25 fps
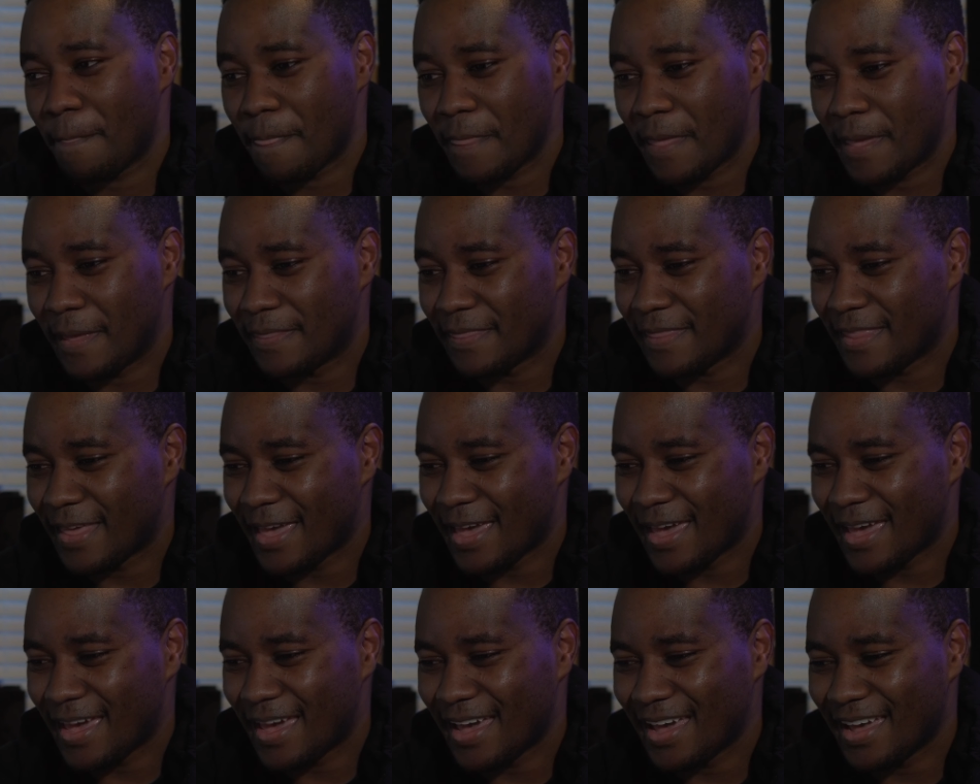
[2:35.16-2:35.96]
and
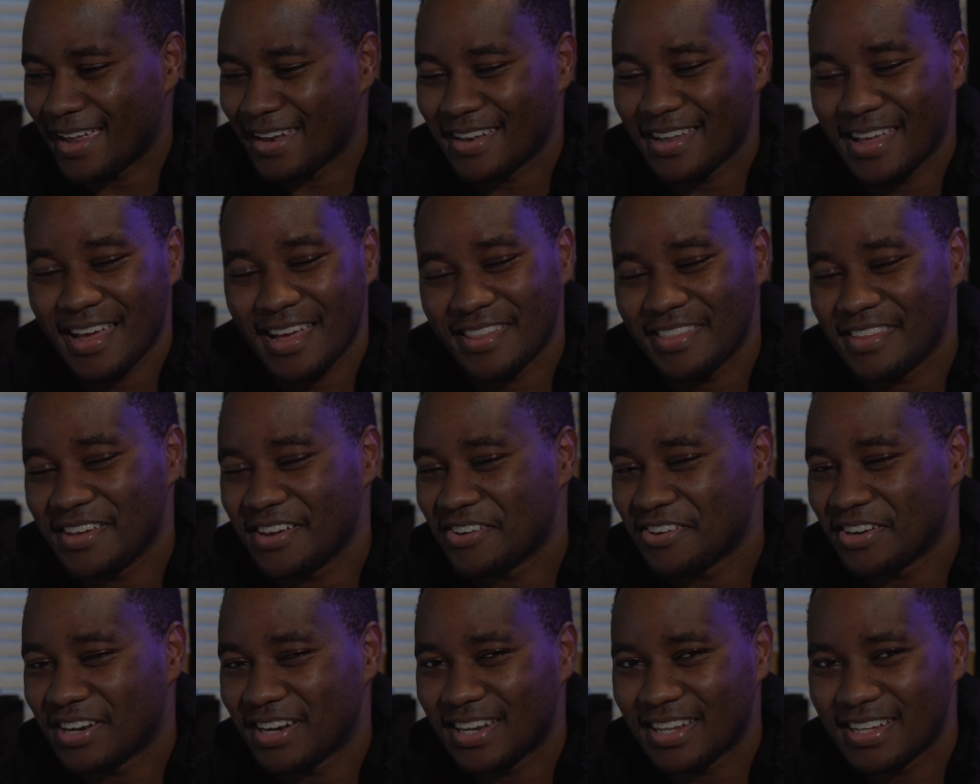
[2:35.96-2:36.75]
then
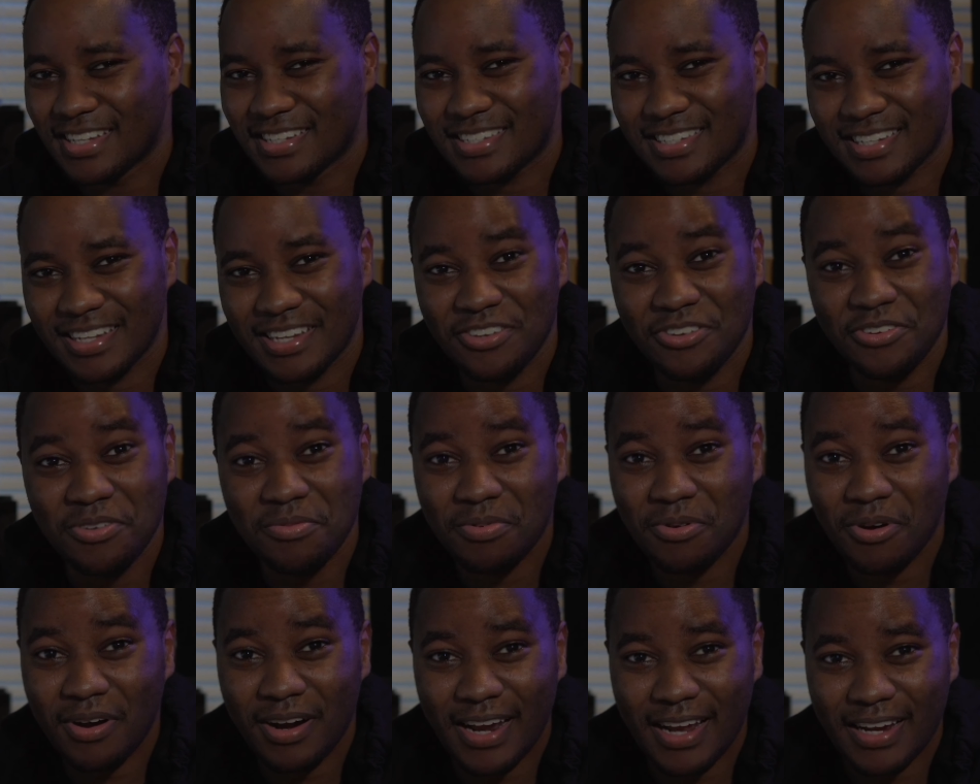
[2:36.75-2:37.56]
they release a new
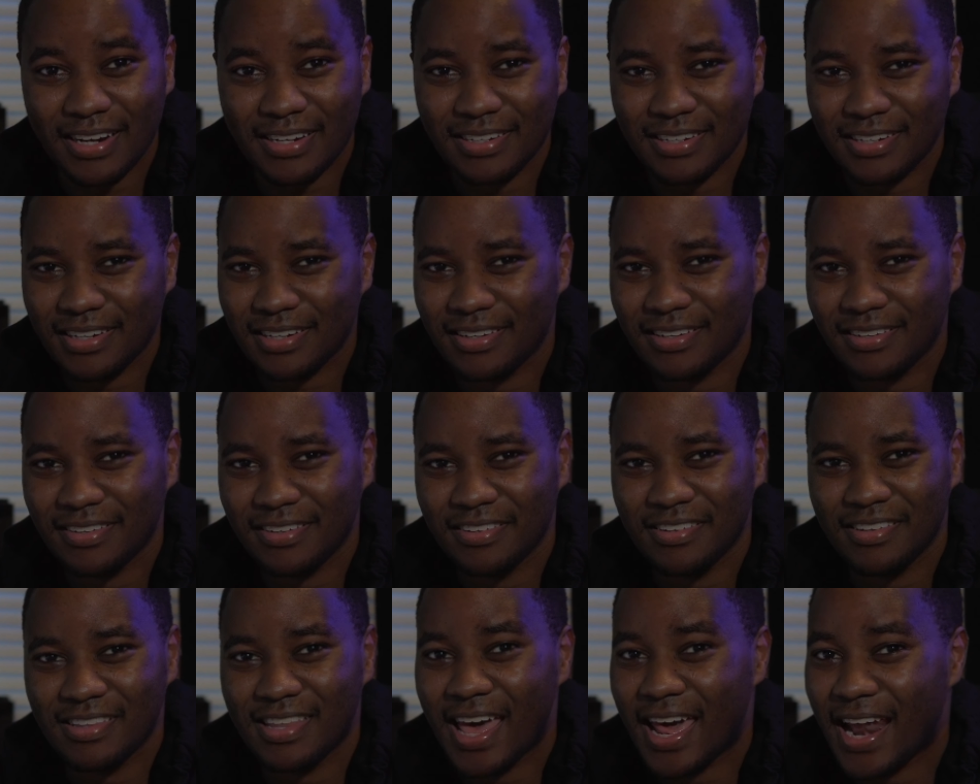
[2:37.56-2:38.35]
product
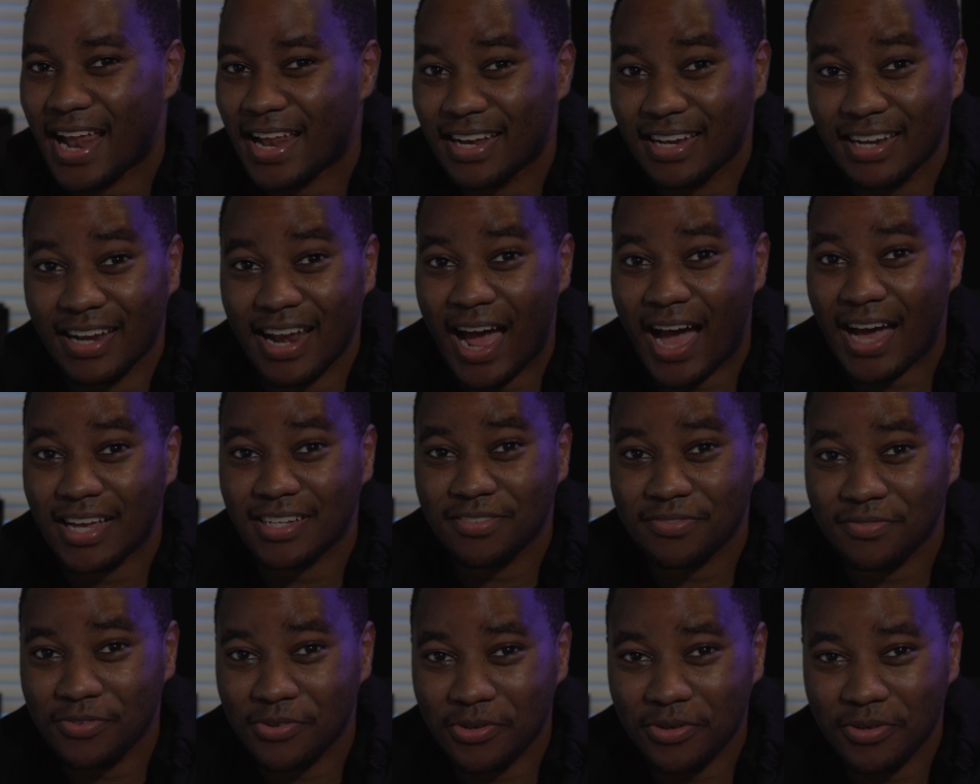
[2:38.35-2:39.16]
that I didn't
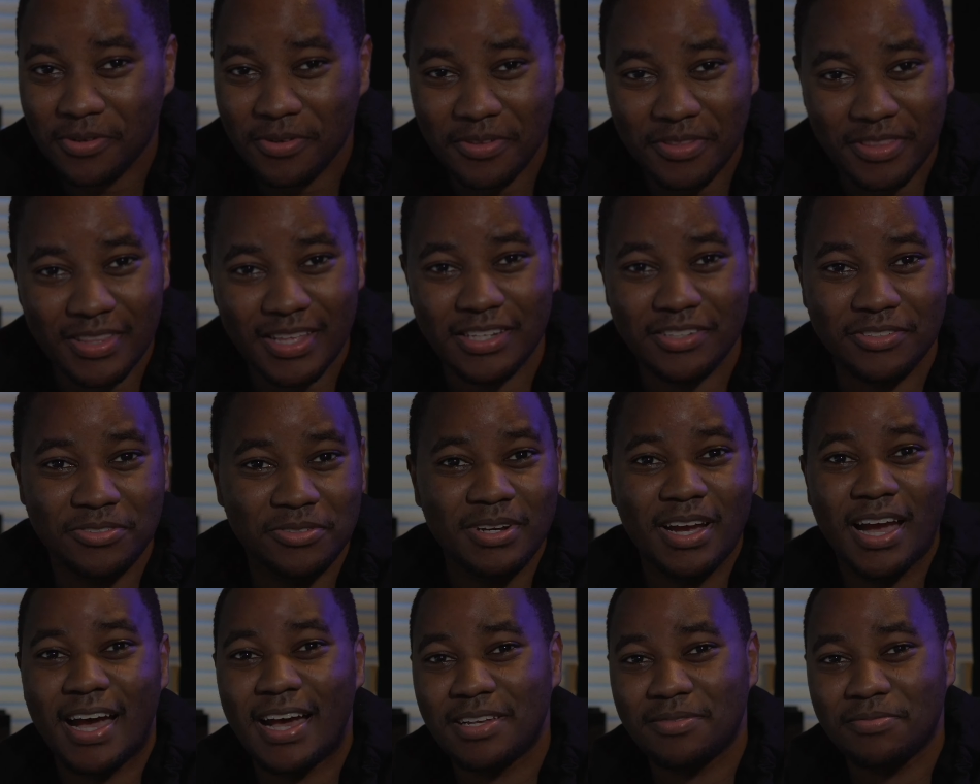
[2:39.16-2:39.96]
ask for, that
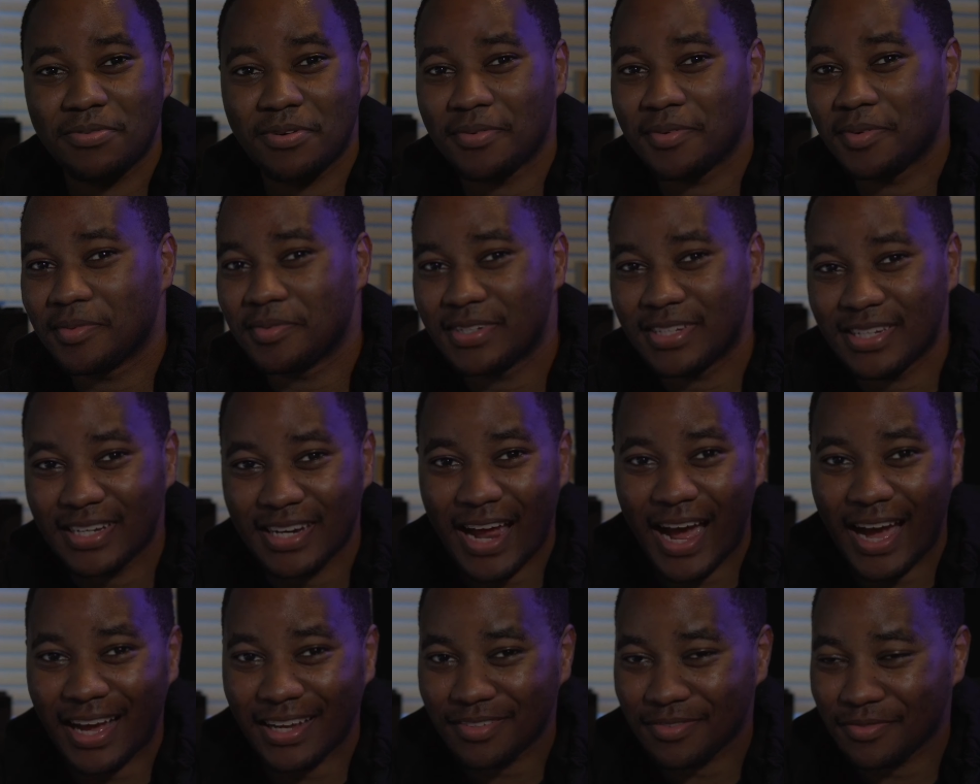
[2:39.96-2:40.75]
you guys probably
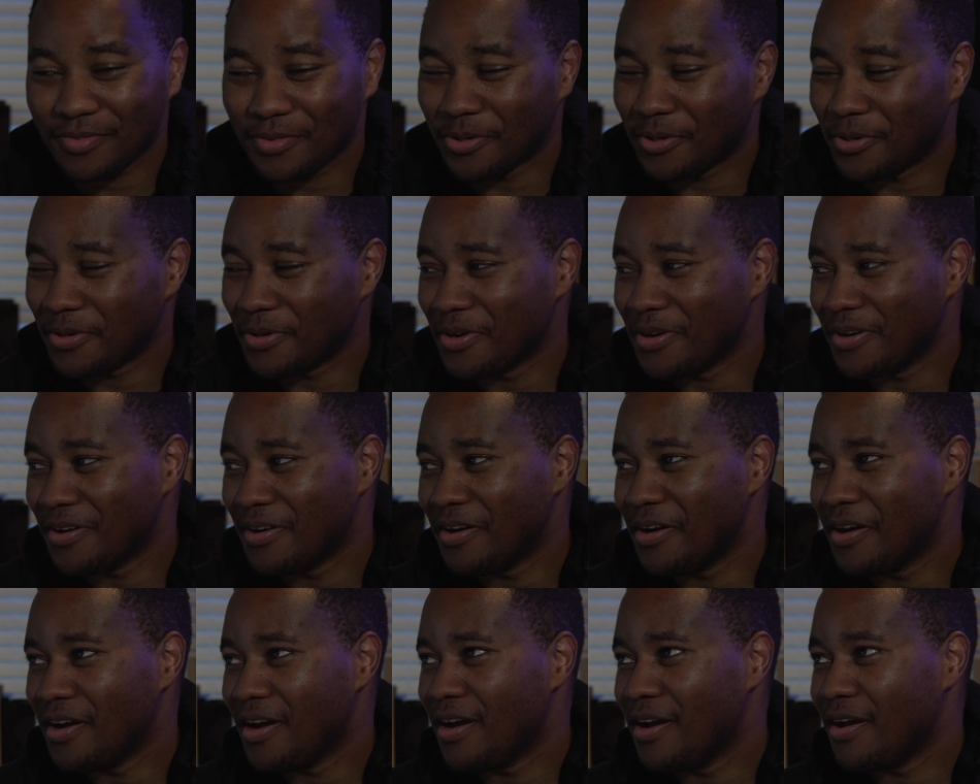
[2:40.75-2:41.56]
didn't ask for.
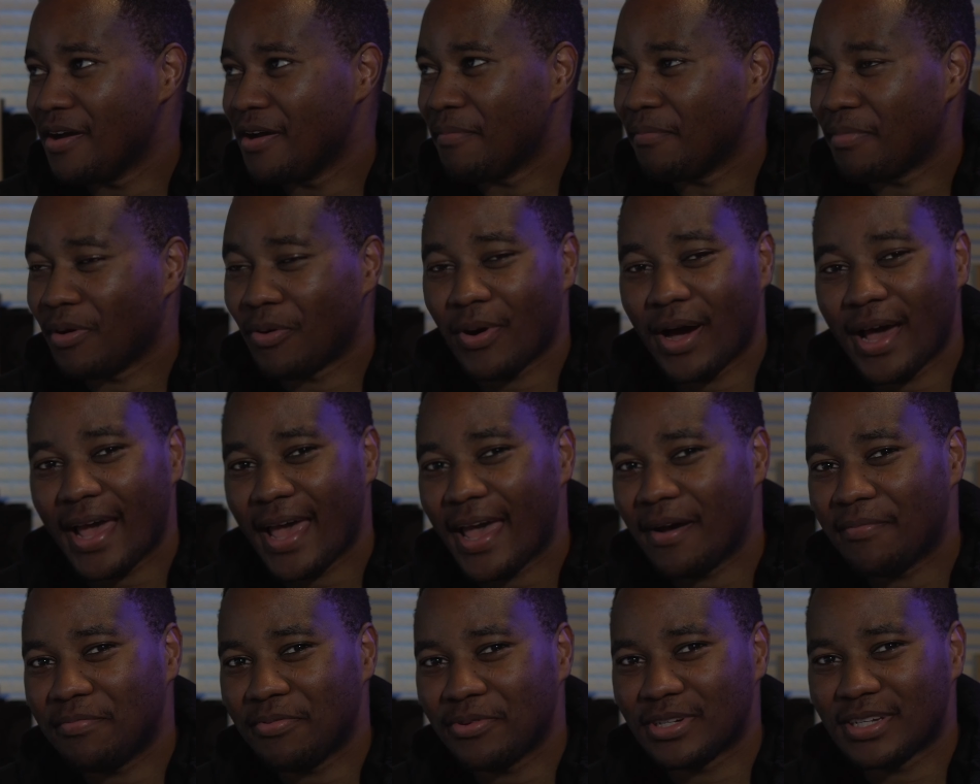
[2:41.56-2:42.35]
But what
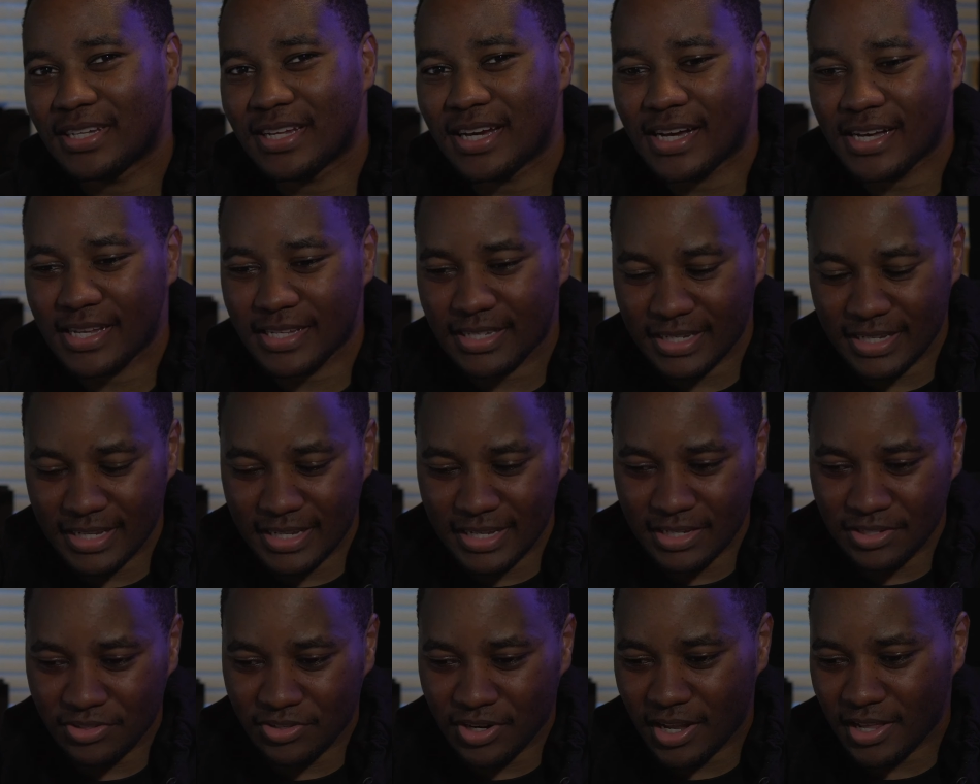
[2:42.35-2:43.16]
Apple does
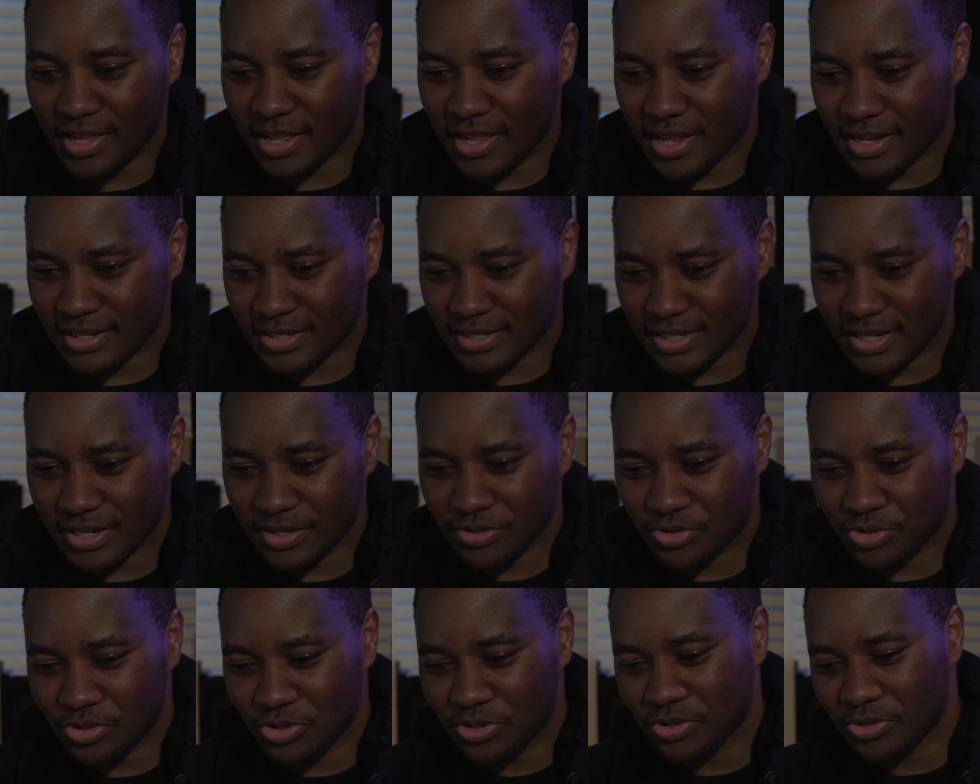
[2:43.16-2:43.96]
is, rather than
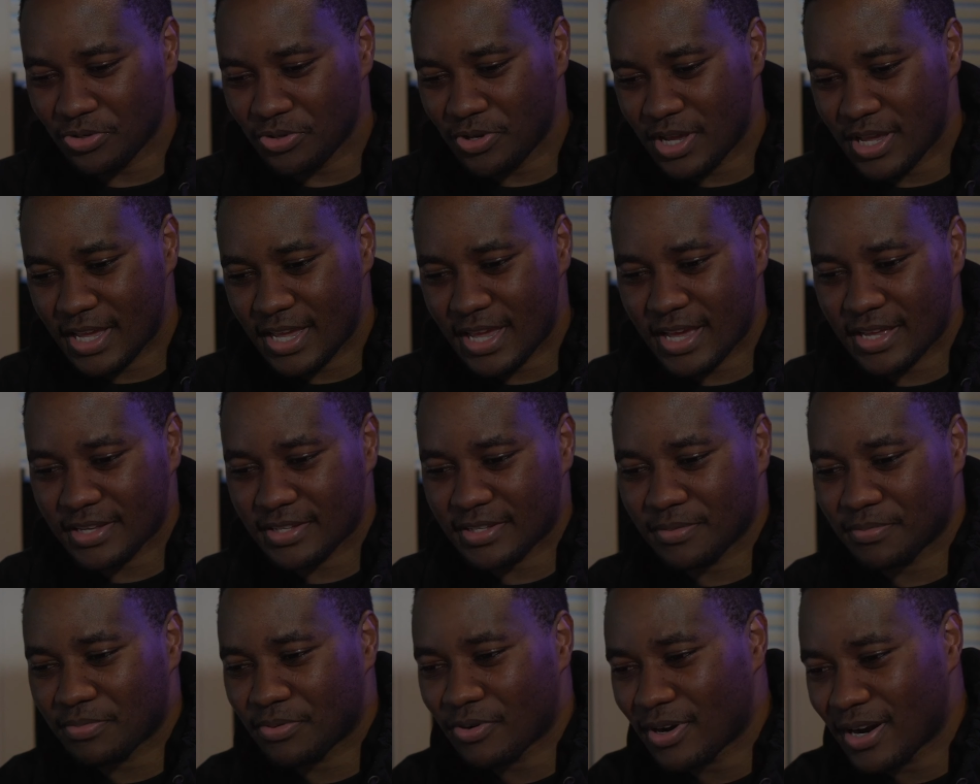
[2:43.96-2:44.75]
say to you, here's
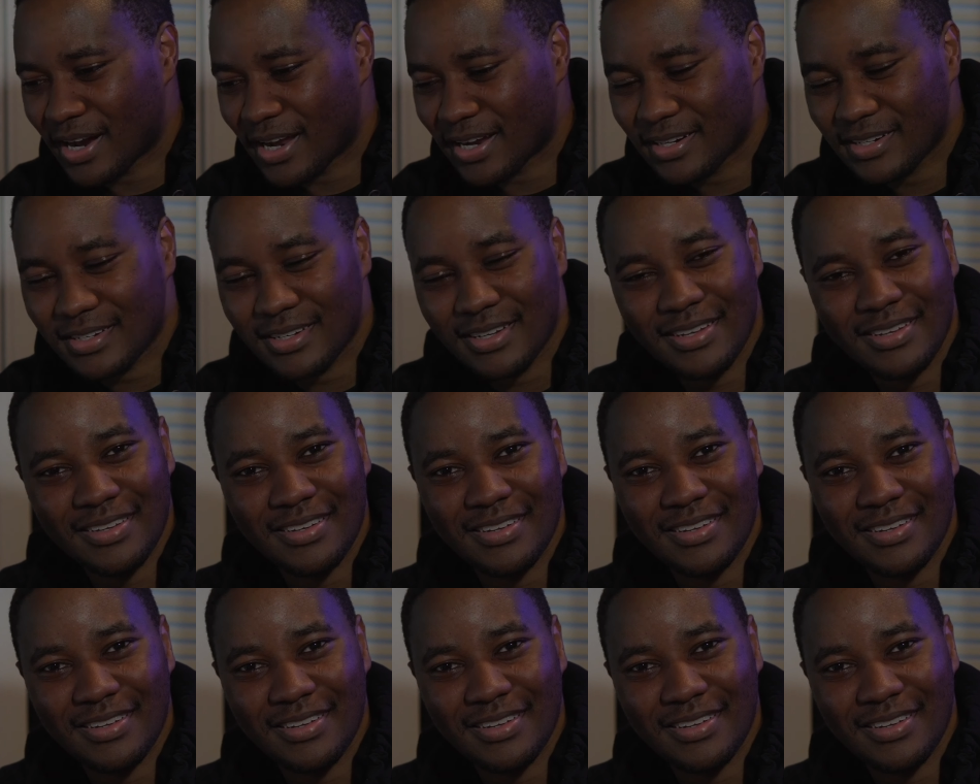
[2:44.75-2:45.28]
the product,